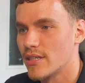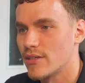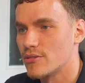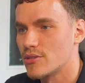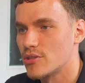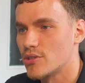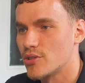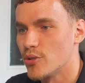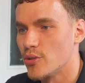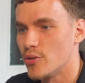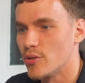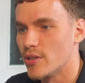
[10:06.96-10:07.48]

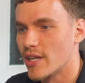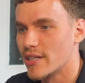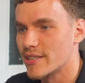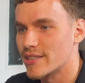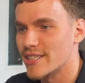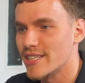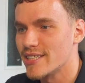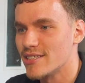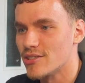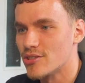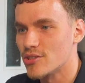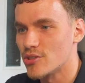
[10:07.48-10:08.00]

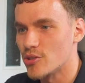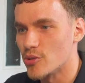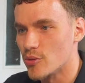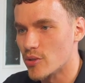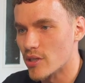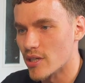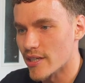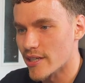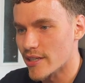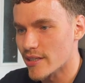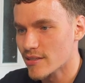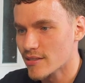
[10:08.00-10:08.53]
This is too
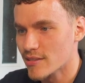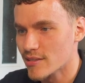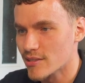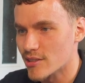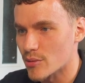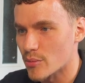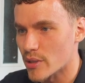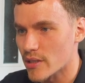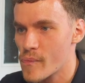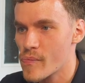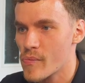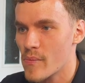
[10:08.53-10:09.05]
clear to
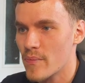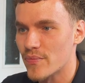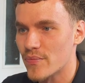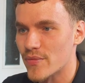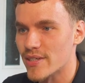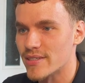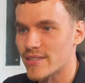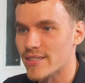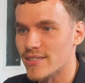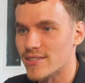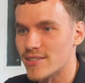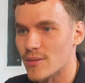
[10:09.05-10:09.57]
me.
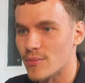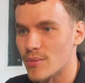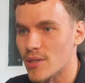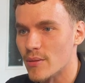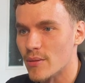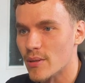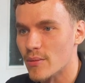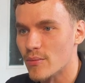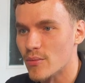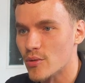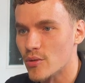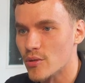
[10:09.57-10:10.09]
This needs to be a
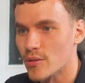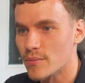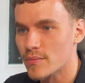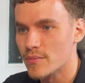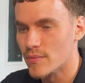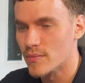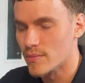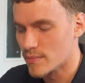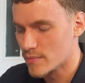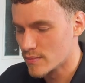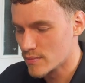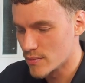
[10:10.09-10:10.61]
bit more
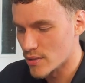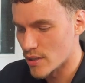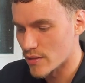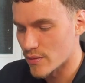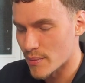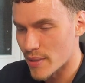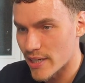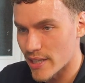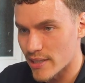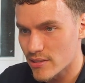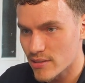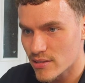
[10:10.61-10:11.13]
of a
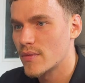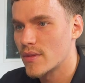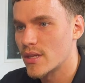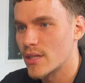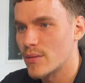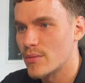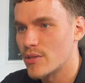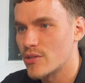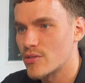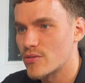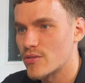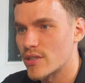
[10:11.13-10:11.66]
mess.
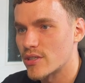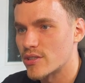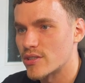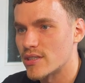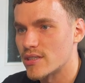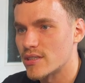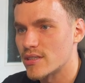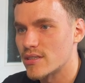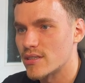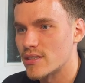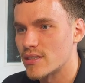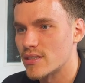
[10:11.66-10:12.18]
Let me stretch
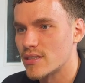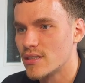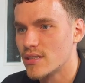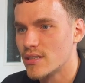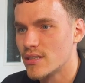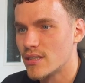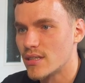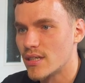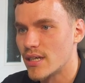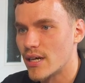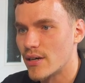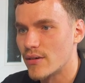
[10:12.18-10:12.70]
this
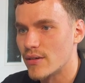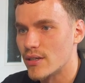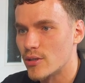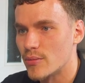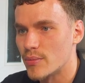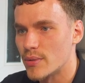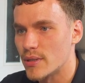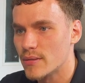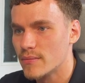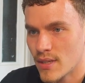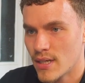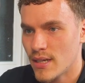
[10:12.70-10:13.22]
out a little
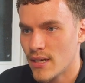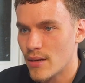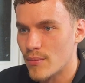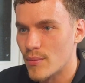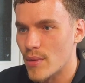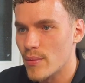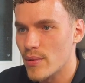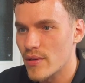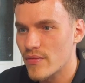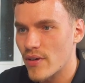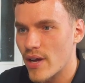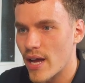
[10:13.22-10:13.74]
bit.
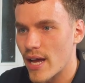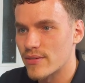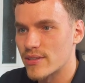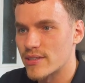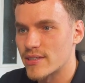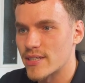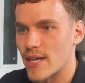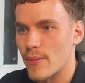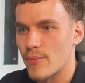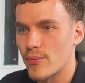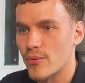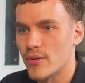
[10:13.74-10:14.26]
Maybe if I have
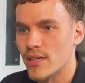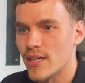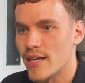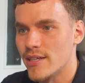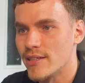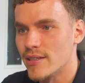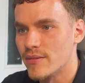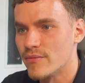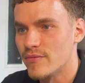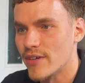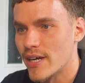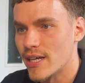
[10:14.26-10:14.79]
separate
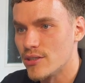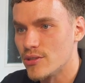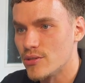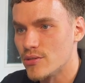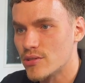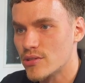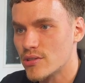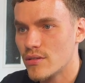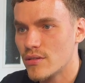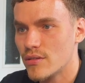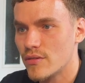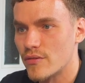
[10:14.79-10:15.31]
leading
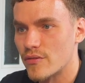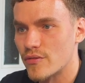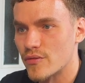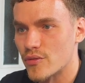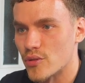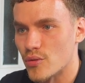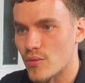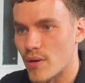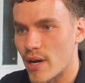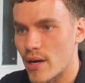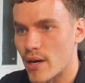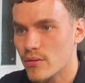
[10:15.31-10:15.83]
values
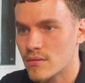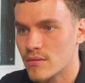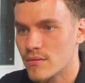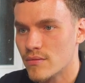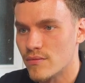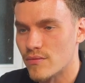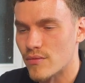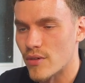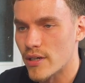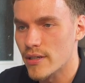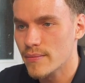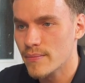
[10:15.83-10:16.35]
throughout,
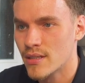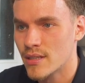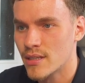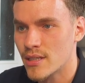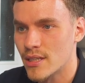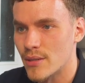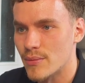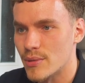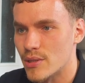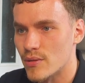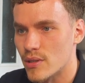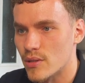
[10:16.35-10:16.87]
right?
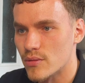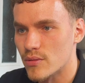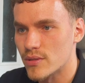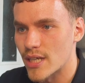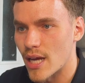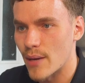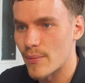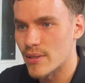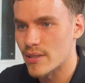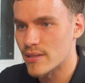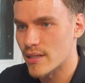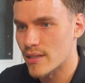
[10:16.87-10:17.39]
Let me do a little
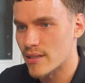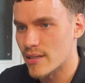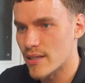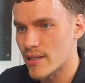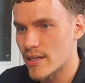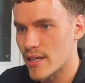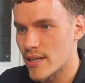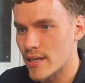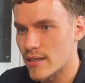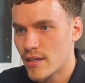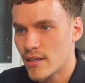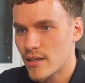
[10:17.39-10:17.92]
tab indent
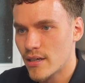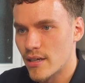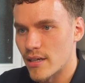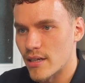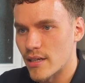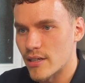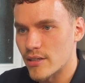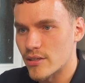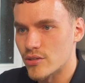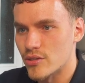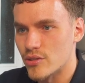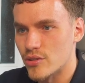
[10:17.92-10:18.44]
there, and I
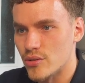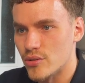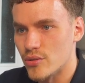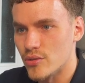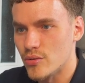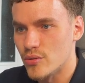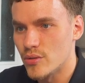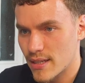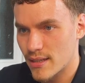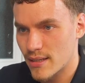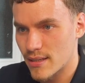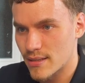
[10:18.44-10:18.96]
can
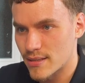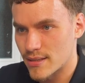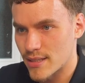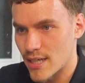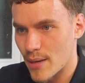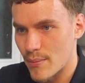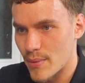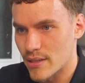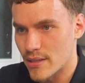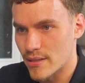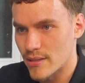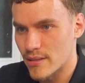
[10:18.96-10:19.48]
do
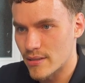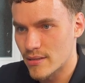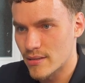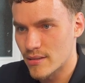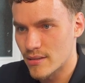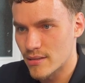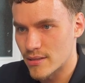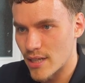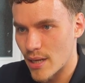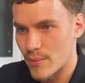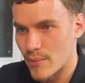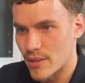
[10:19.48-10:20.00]
tab
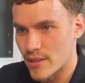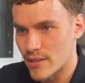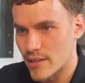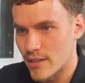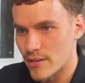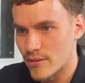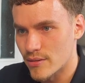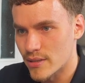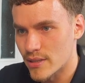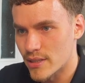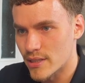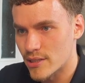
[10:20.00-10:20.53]

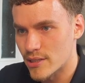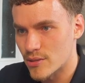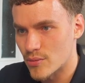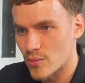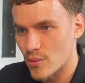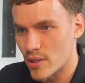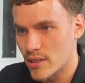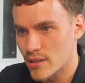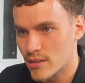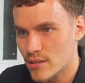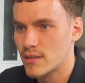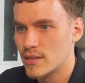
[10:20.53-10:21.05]
indent on this
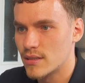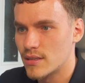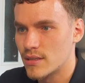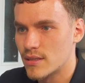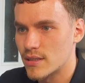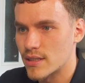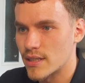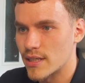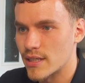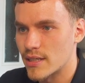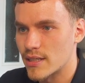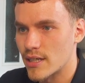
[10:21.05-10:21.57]
one.
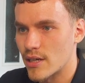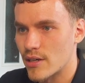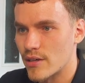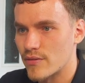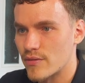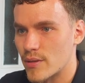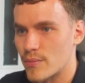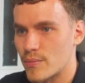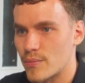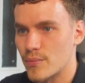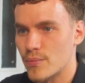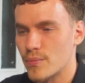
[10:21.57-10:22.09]
Okay, now if
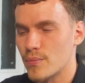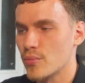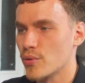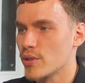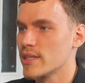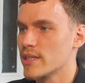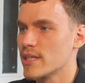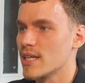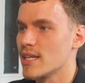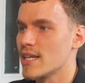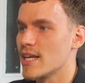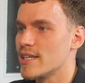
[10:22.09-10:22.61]
I
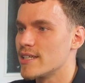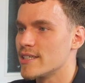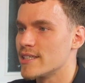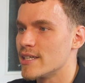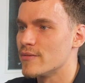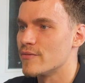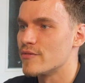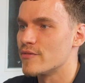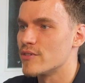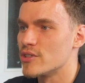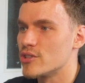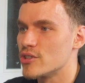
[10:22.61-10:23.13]
bring the leading
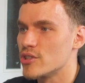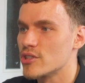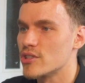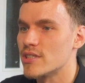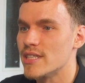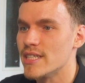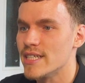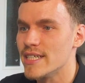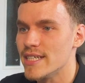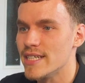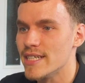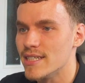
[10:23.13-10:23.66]
in for just
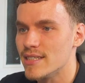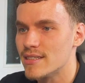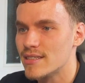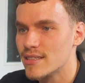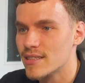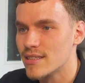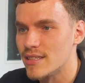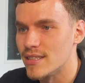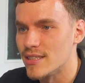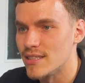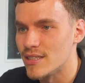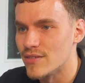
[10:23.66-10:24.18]
these
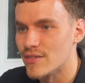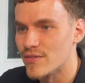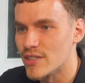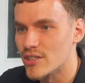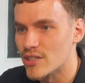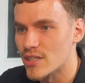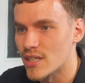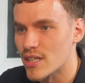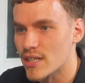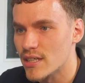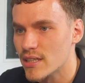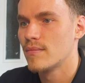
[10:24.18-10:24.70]

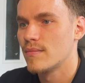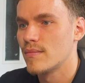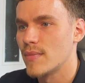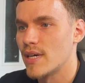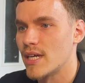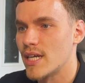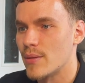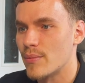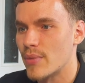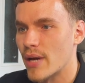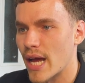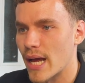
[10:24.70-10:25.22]
individually,
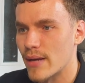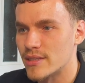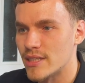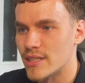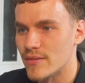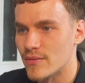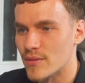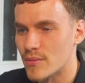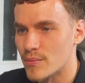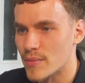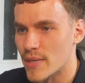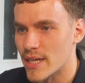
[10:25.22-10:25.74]
and then perhaps
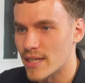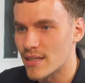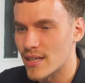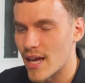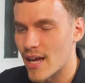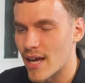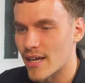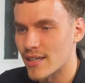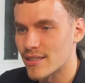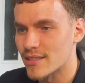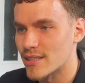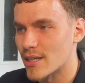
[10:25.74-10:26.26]
even make
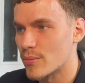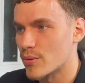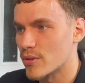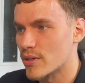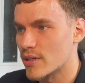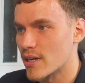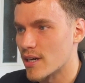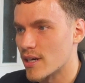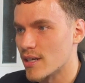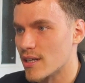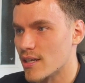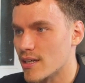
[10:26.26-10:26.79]
that a separate
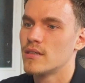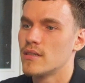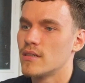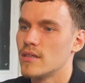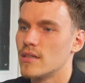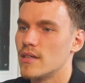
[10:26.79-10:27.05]
color.